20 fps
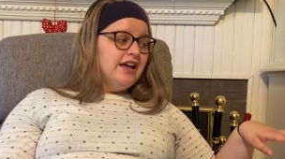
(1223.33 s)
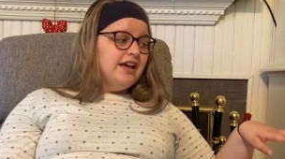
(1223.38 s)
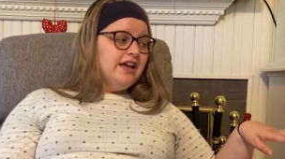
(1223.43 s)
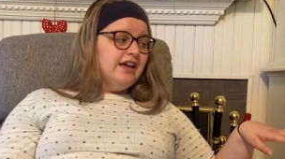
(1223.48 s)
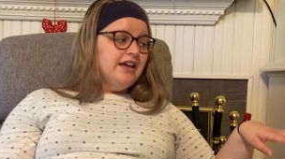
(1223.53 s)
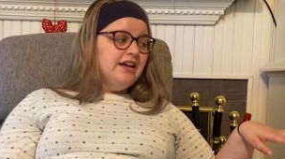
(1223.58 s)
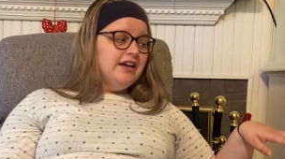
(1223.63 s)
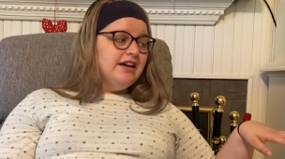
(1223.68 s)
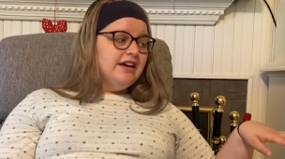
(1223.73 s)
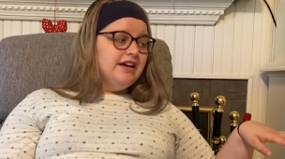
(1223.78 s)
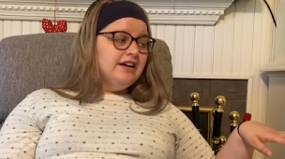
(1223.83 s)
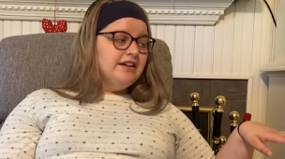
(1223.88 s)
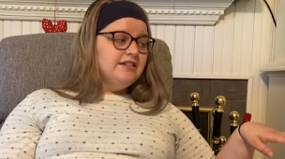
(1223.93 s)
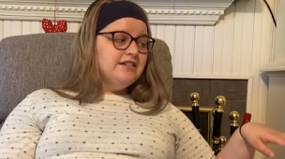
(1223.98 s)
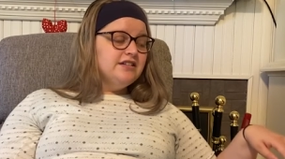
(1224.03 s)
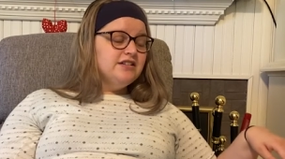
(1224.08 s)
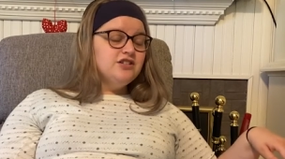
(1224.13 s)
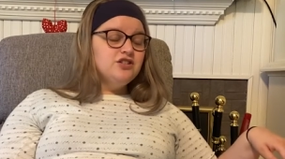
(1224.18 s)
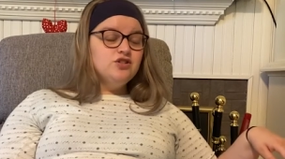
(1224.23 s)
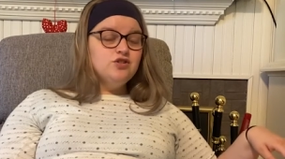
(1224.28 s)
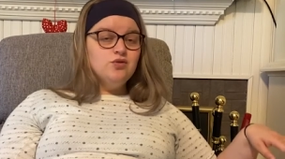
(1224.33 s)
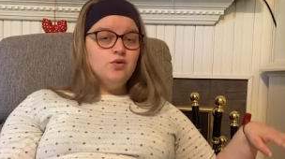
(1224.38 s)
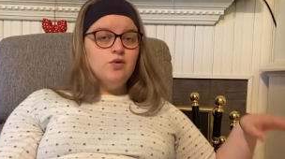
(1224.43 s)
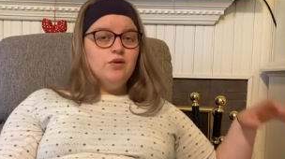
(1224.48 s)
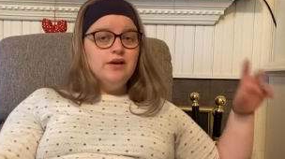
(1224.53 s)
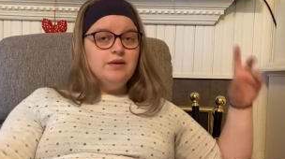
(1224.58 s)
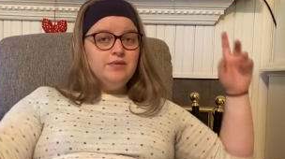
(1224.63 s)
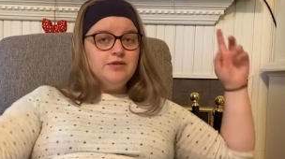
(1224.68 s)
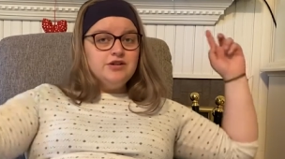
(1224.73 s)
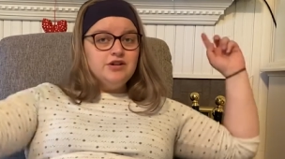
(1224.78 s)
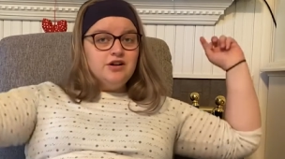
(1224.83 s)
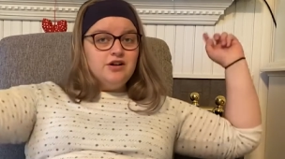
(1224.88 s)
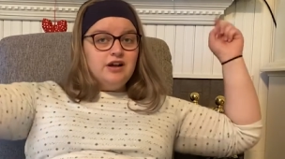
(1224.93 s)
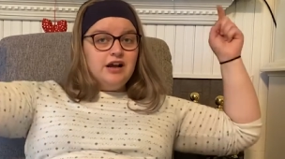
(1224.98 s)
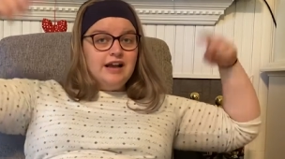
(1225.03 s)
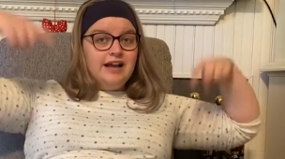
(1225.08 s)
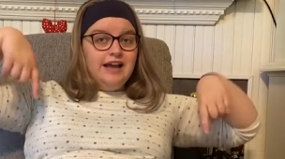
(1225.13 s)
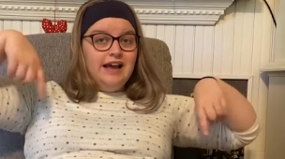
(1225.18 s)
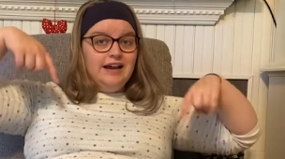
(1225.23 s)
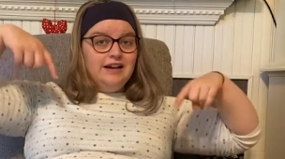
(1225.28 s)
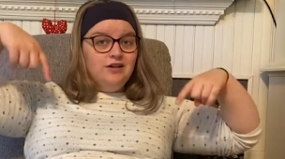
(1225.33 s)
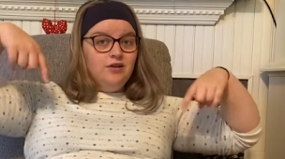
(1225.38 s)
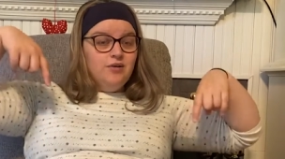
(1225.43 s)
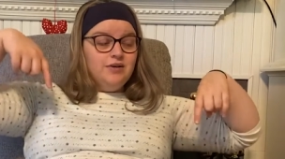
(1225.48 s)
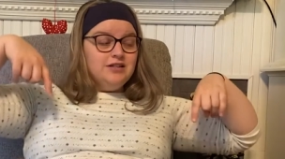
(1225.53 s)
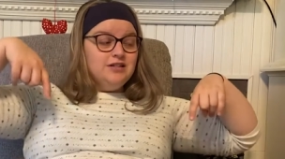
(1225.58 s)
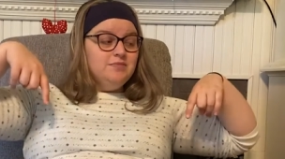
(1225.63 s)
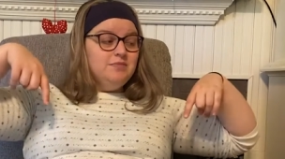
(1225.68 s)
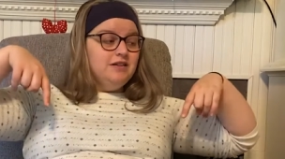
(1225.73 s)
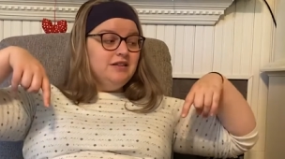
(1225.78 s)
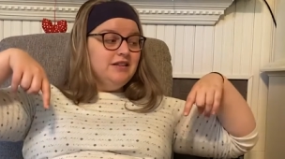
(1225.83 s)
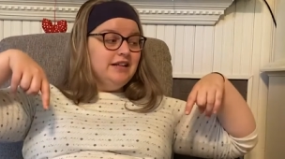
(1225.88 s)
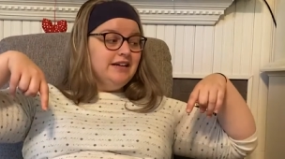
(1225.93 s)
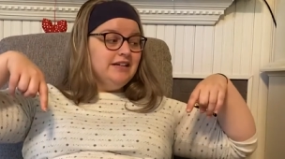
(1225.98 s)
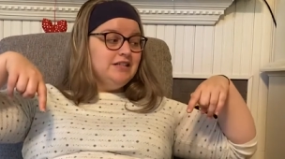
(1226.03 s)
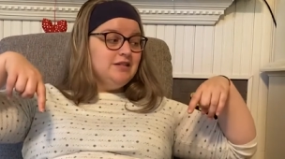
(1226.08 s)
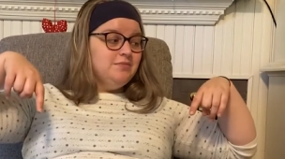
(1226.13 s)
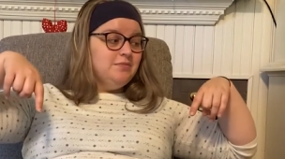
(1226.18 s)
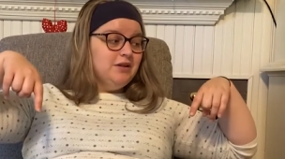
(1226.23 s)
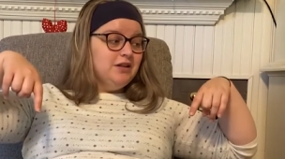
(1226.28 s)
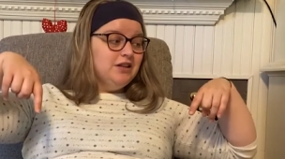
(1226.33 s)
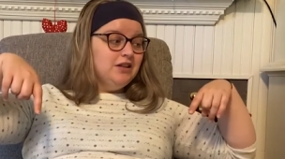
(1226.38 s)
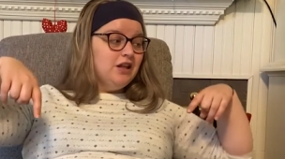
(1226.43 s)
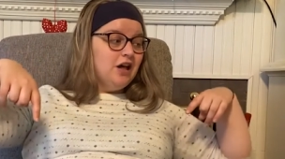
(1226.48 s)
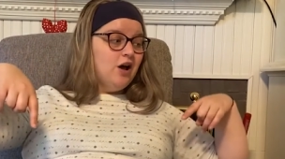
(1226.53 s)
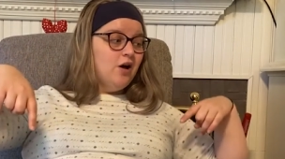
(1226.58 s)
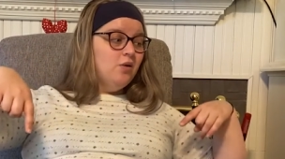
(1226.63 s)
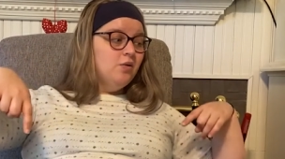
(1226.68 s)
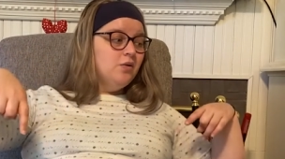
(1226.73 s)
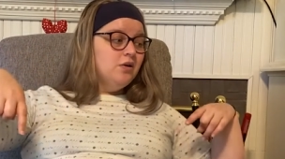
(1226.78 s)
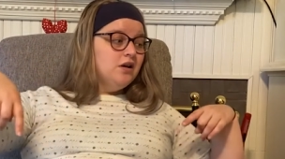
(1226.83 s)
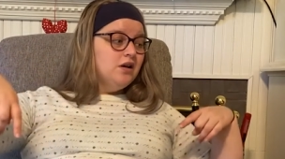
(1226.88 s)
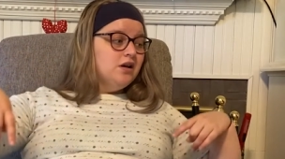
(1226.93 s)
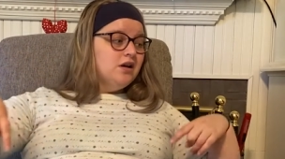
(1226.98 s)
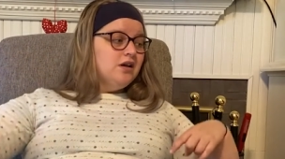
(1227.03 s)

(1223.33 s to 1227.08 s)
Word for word: and story, which are again going to be linked below.